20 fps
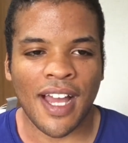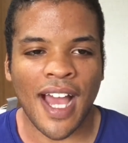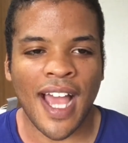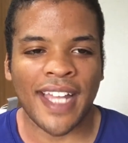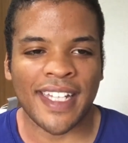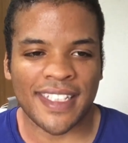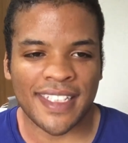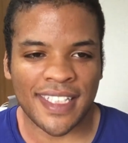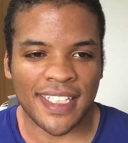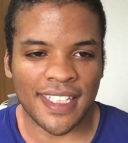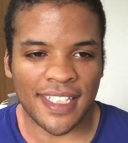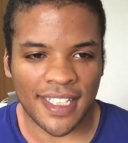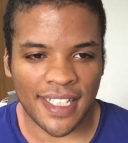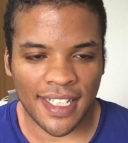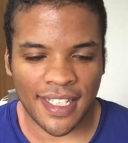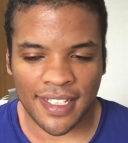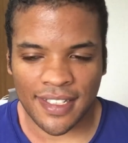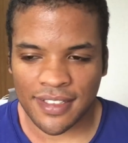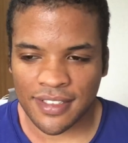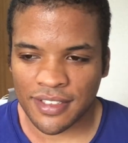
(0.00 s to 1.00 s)

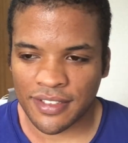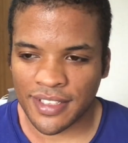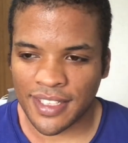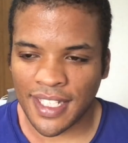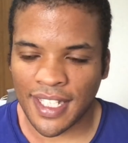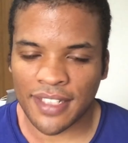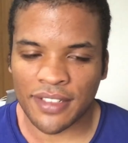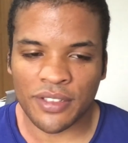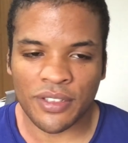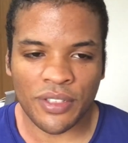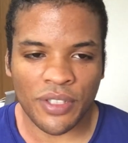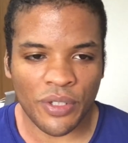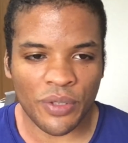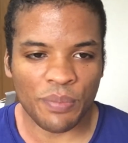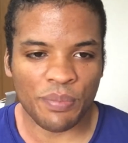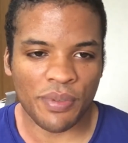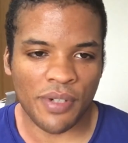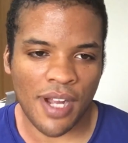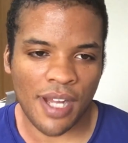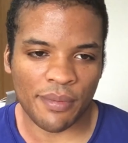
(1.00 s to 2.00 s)
IKEA, so he had no
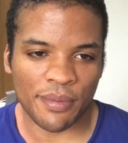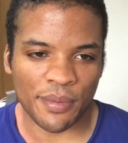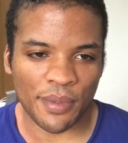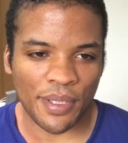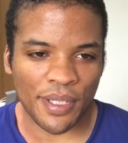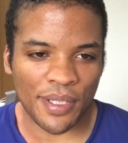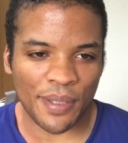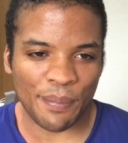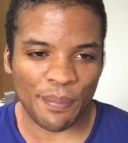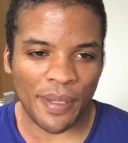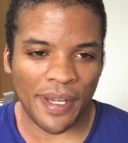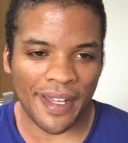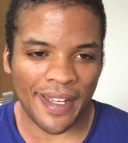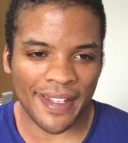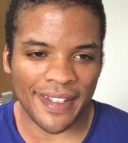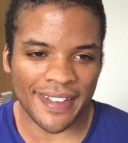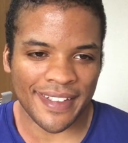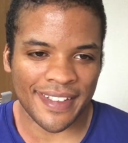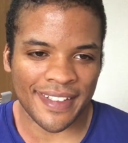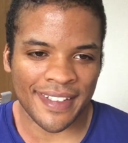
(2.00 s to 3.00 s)
problem
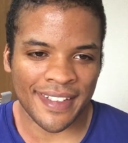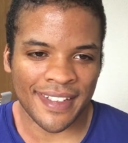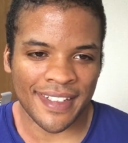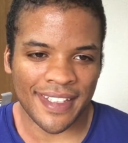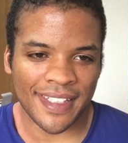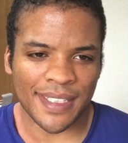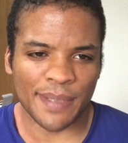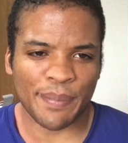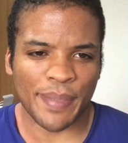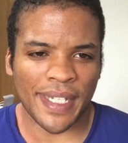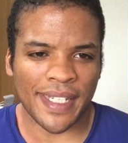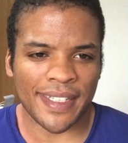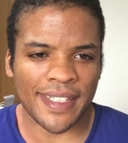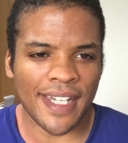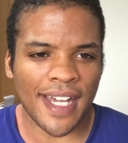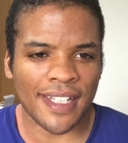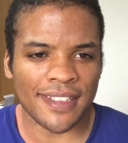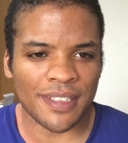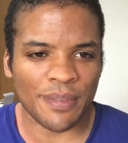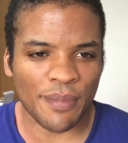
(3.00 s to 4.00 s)
buying. He could buy a
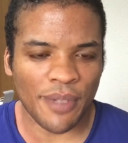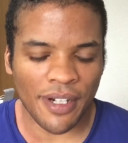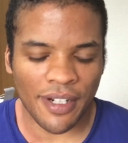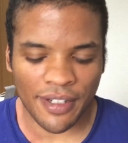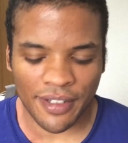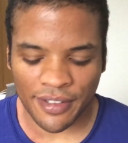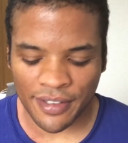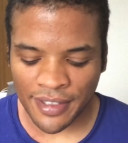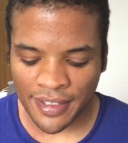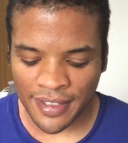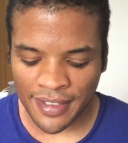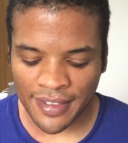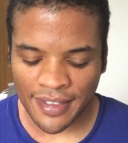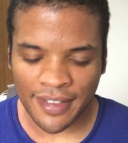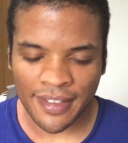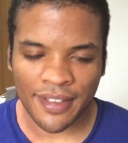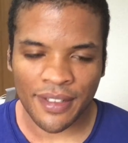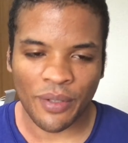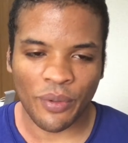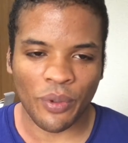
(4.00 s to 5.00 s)
yacht tomorrow,
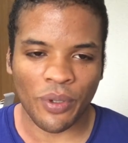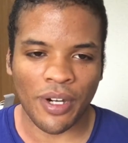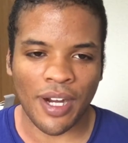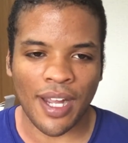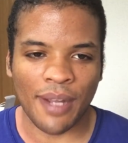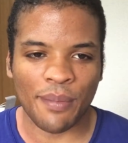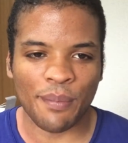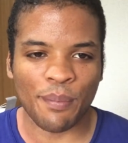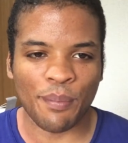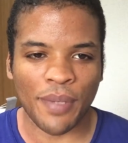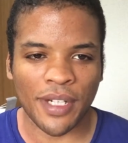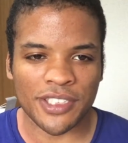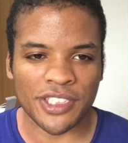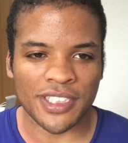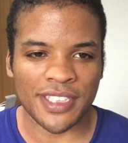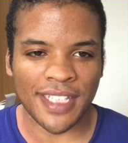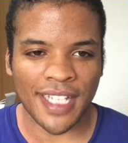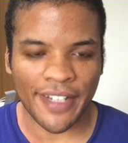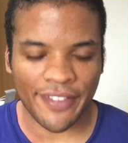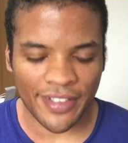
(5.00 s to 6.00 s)
where I'm
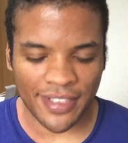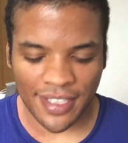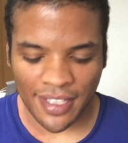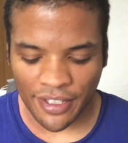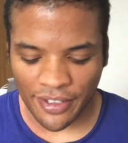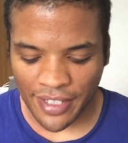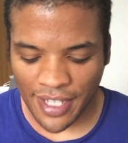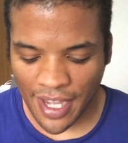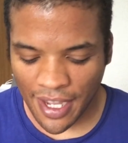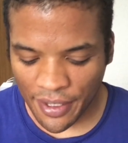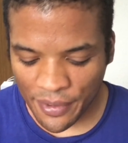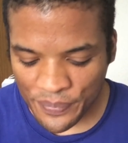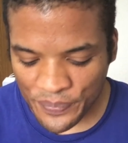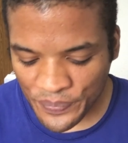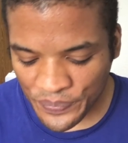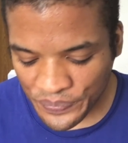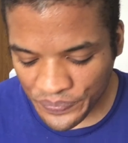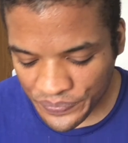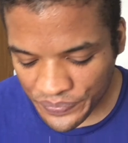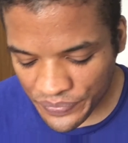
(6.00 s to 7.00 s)
budgeting everything. Okay,
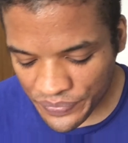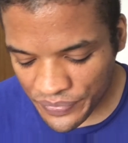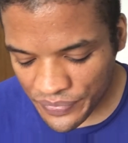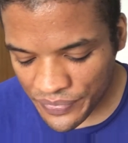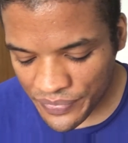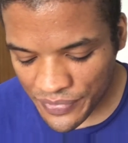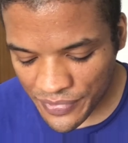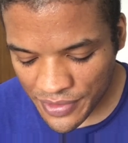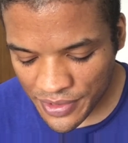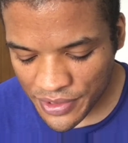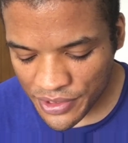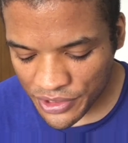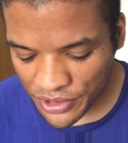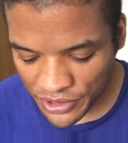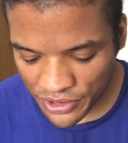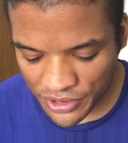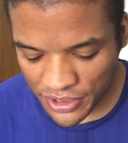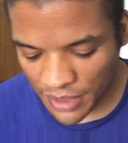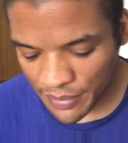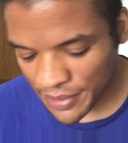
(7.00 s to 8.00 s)
so
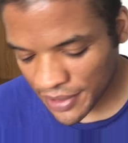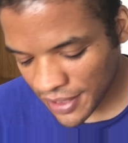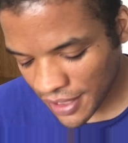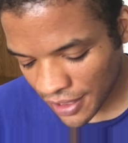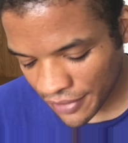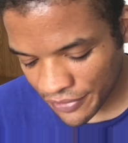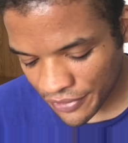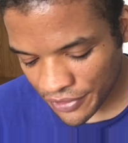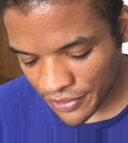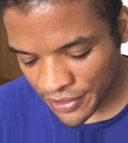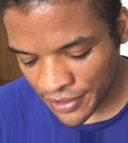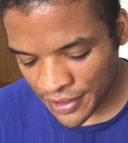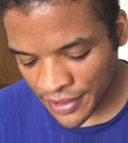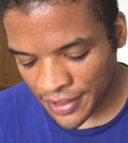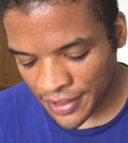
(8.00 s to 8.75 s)
you just gotta be careful.